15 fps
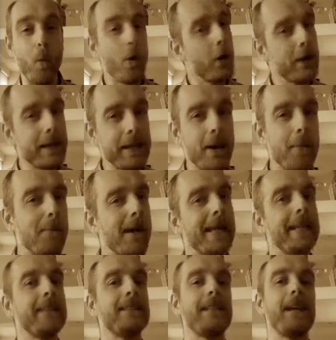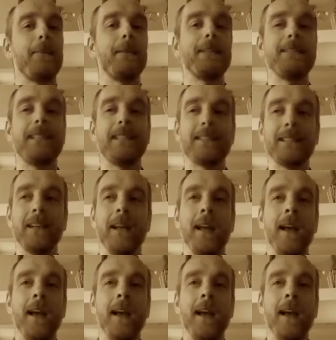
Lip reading: working on my internet business,